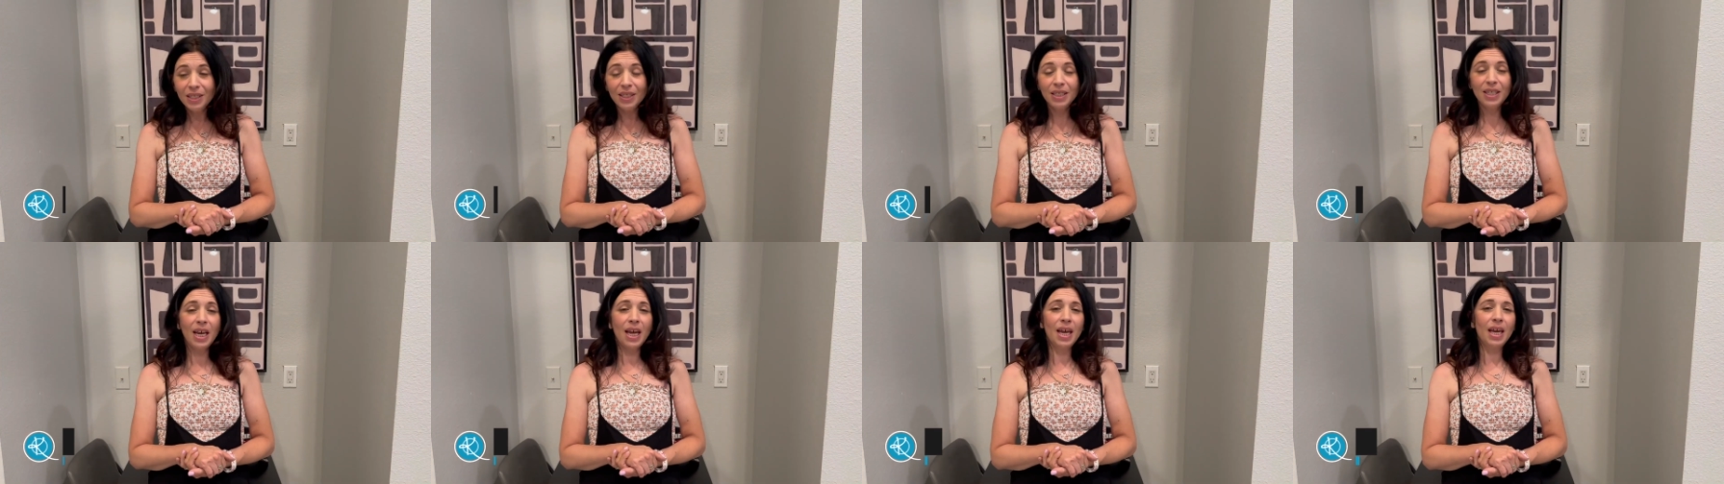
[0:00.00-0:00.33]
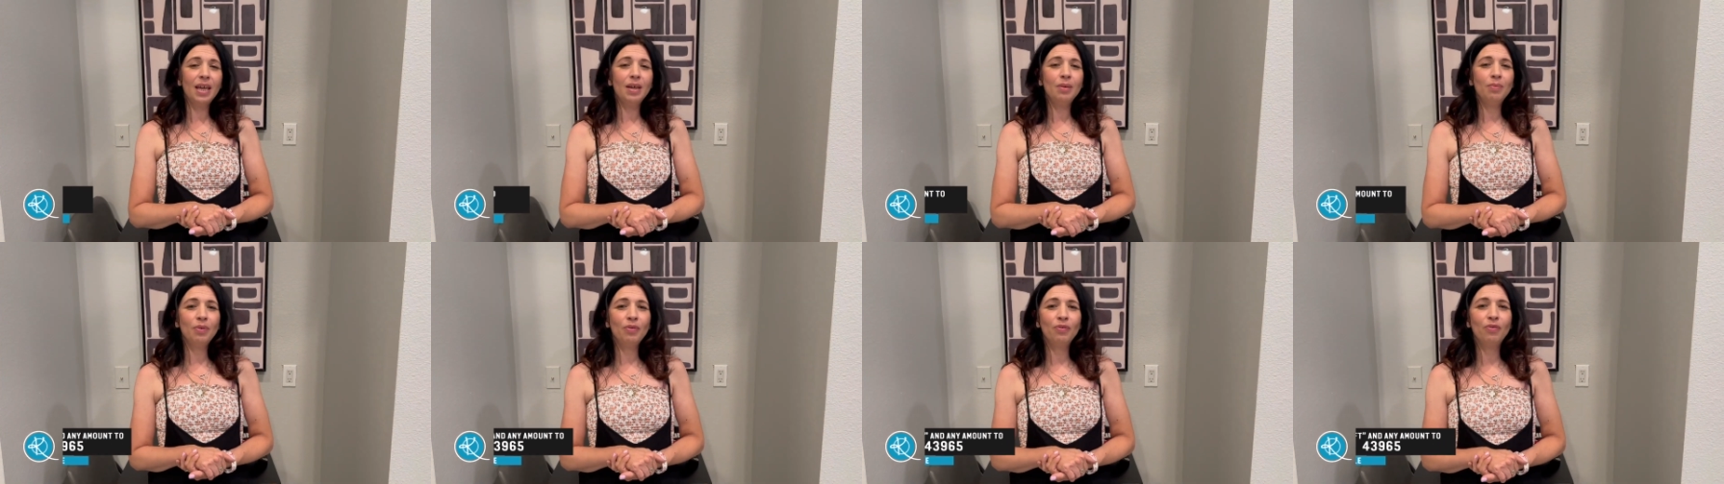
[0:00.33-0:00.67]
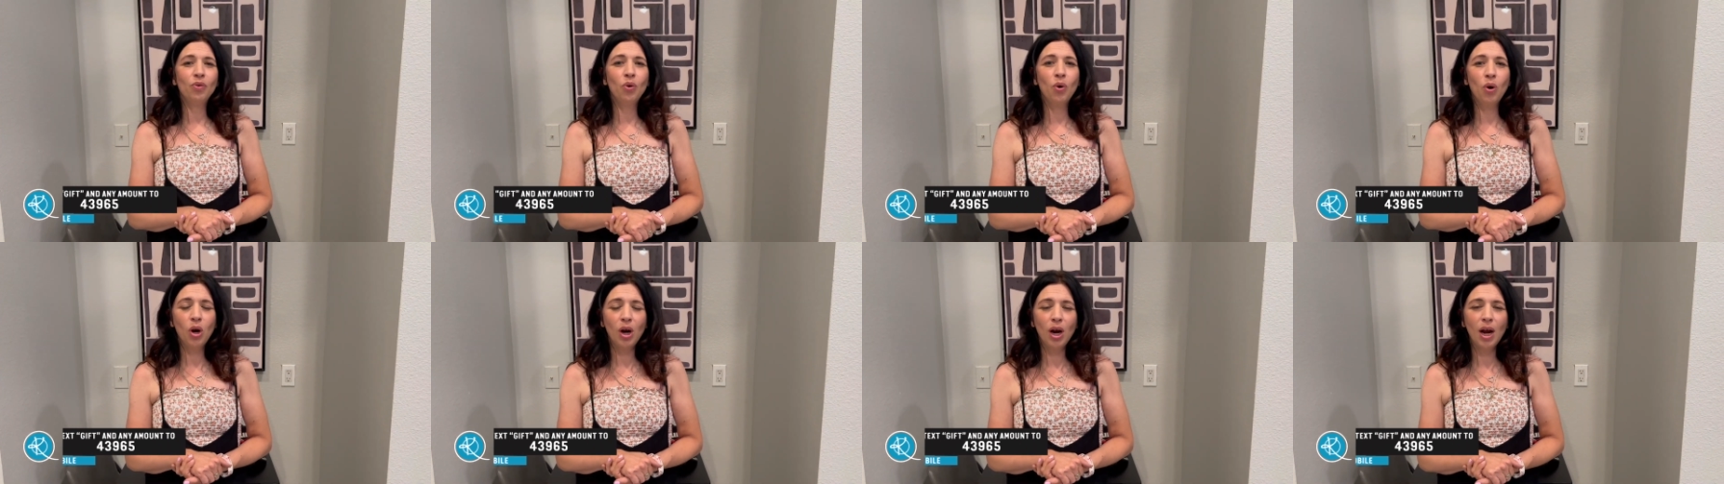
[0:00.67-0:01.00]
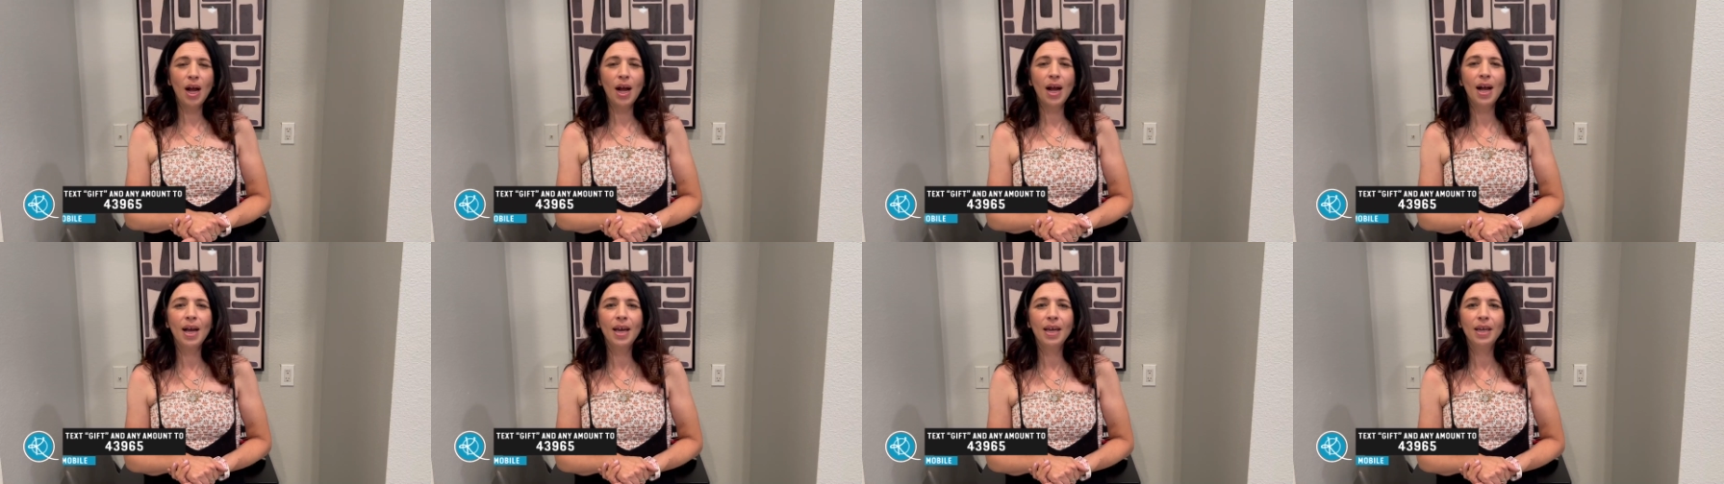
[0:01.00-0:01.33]
today before
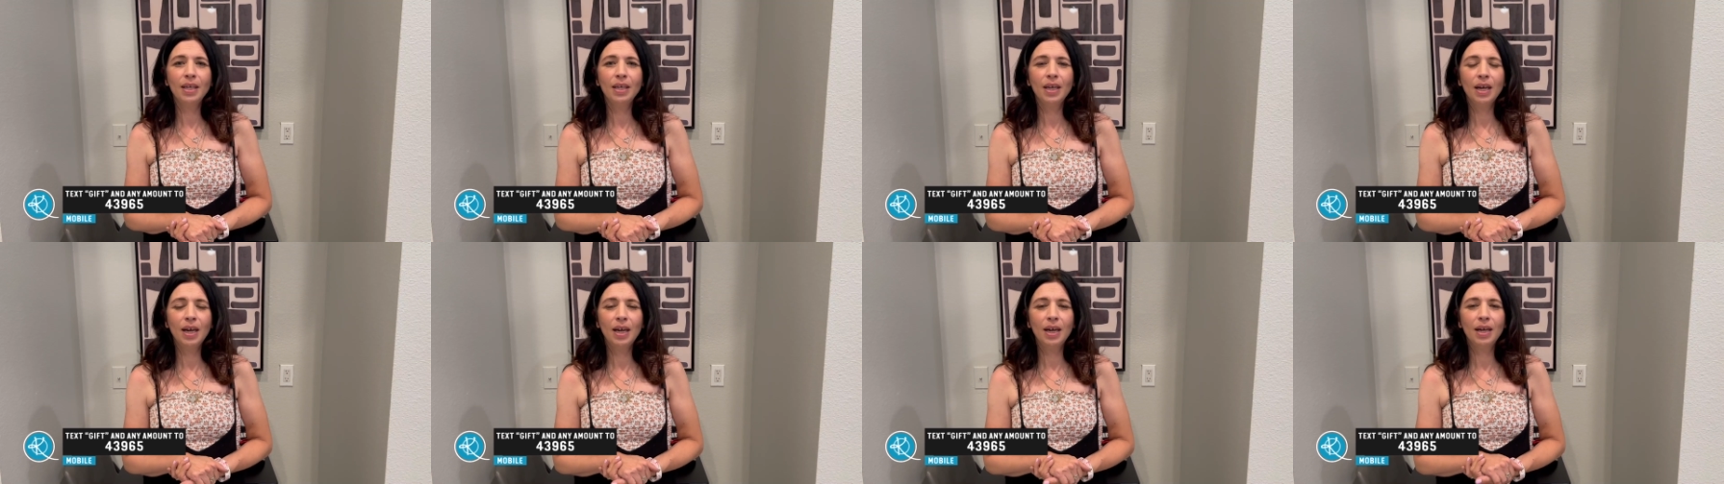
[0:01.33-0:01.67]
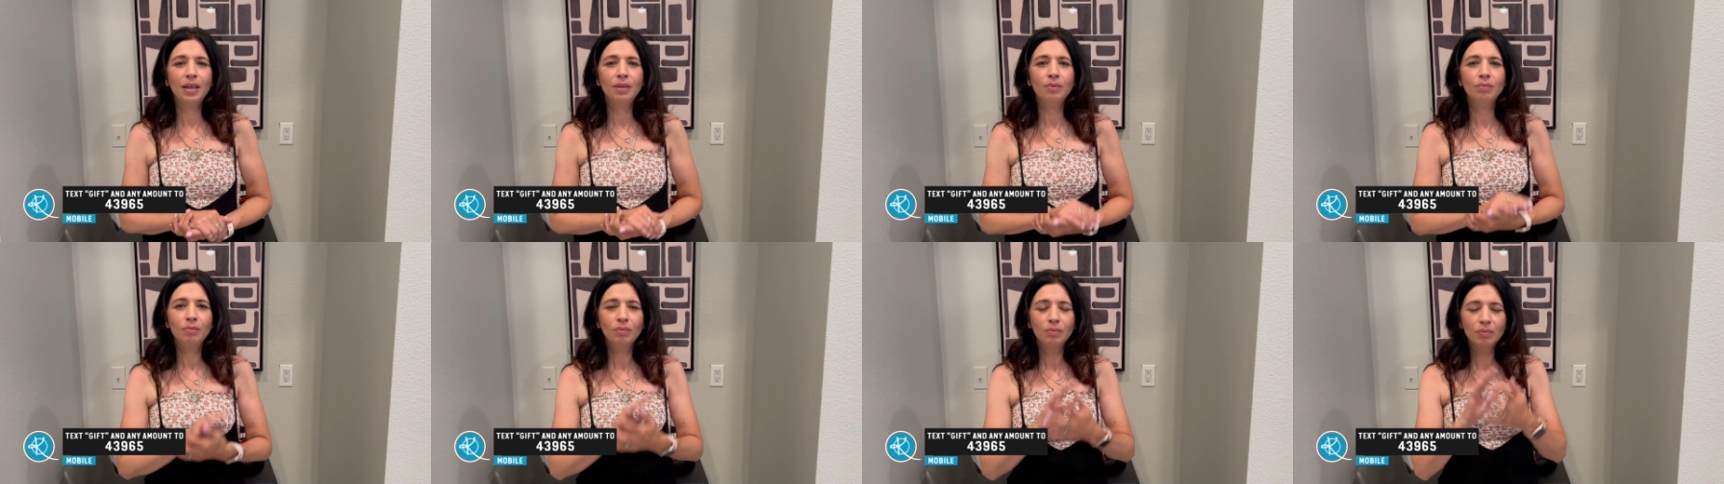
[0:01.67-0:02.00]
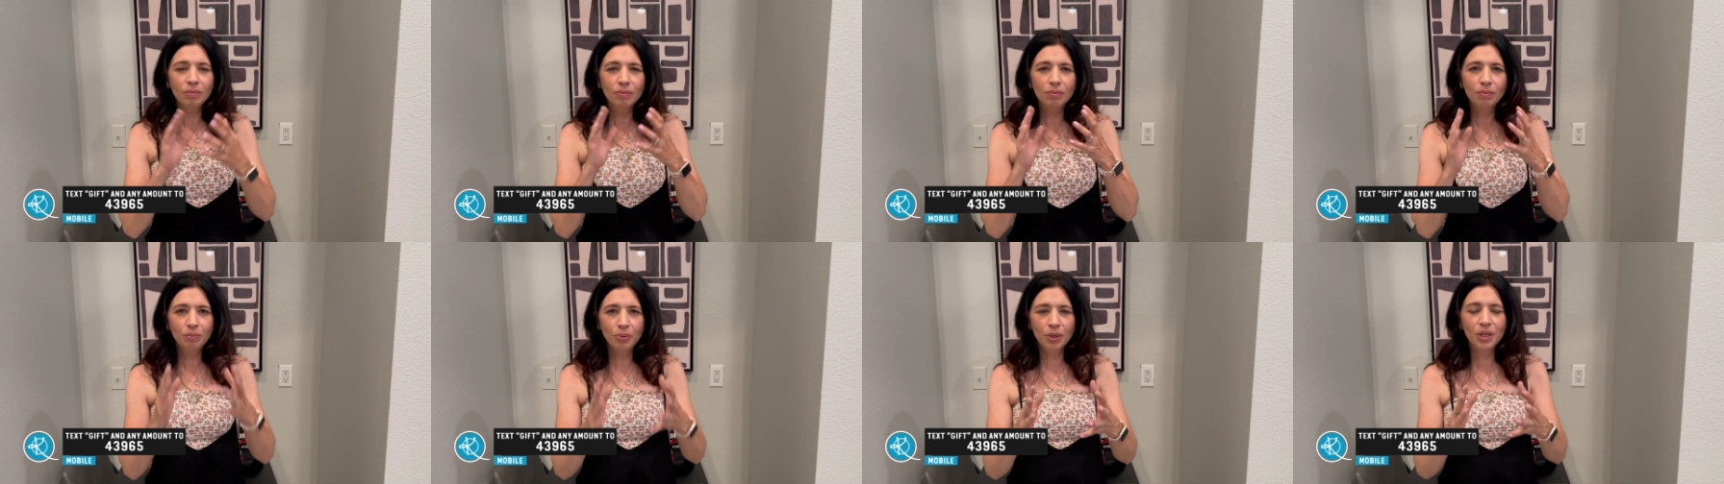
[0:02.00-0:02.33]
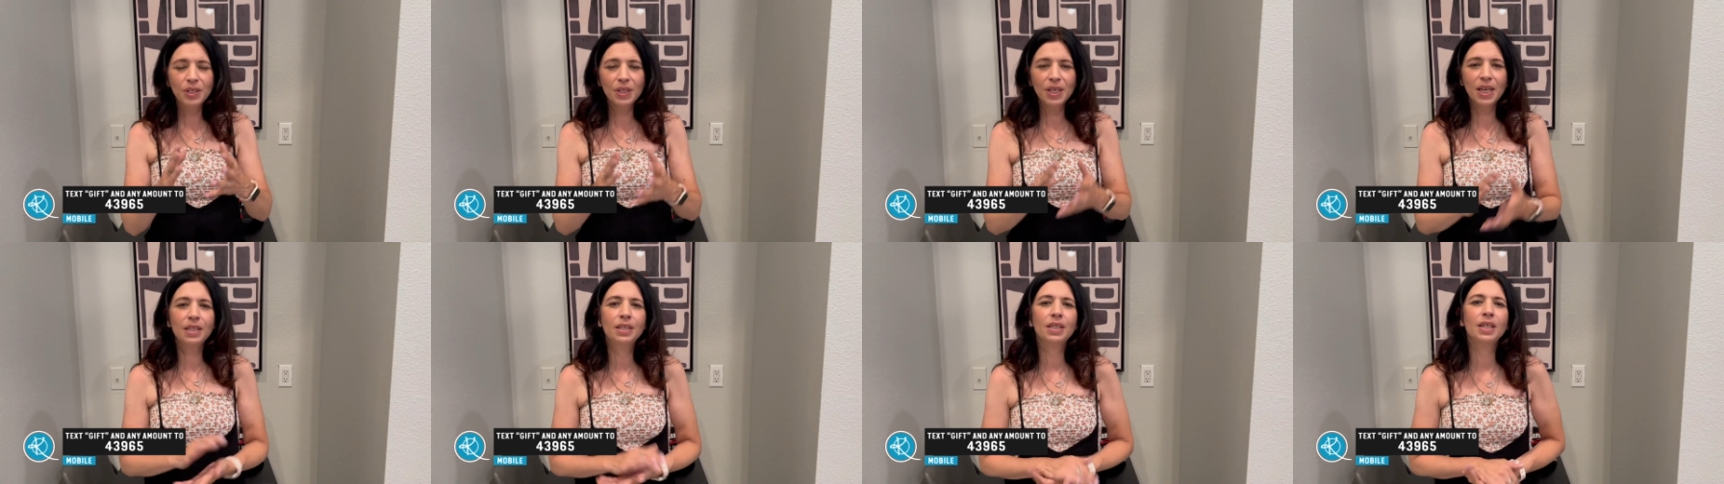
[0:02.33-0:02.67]
I, I
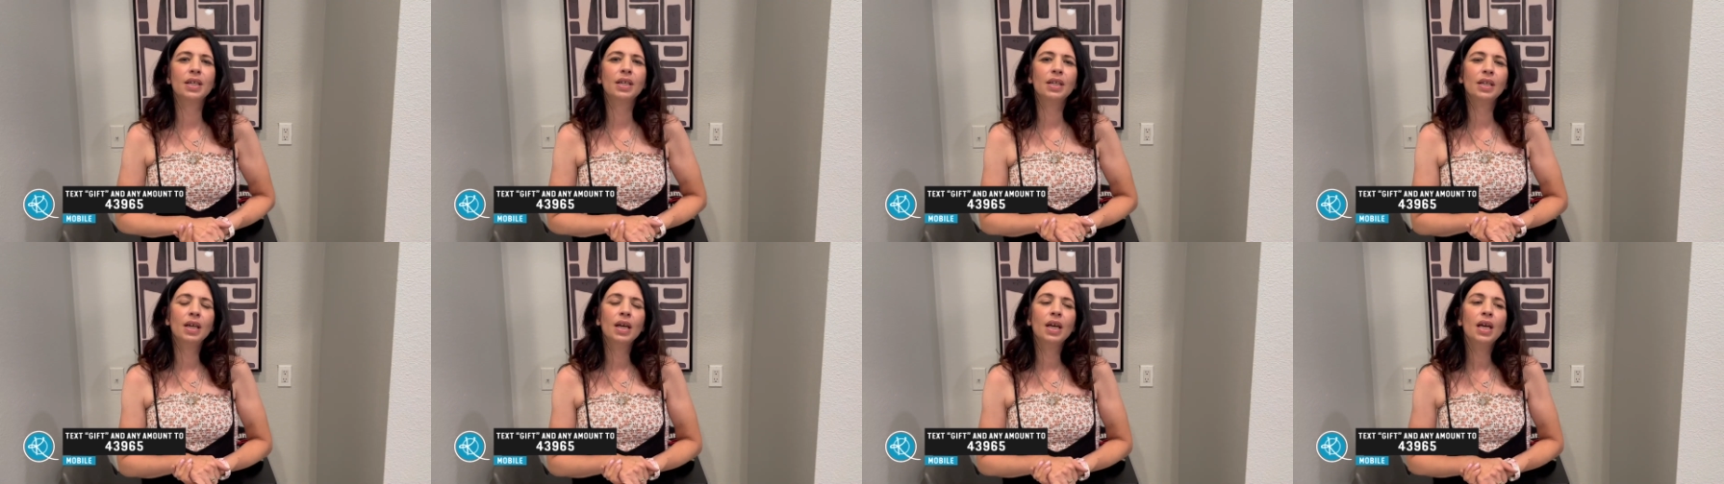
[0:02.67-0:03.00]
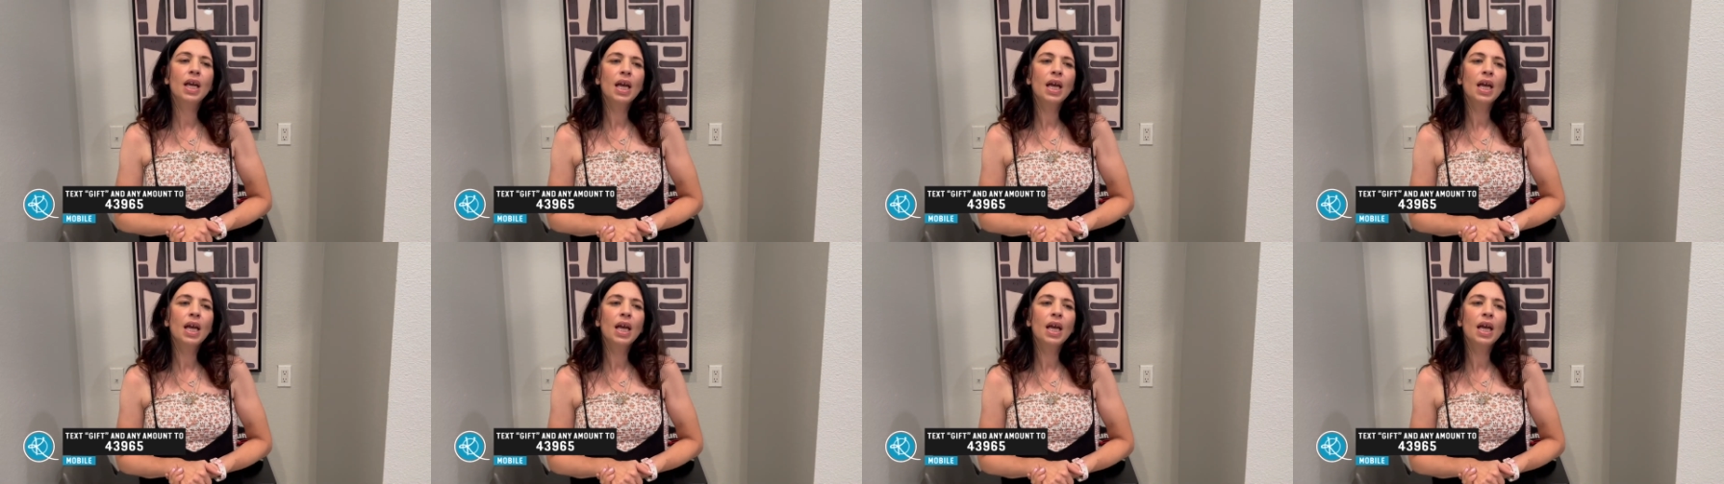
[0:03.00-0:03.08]
presented,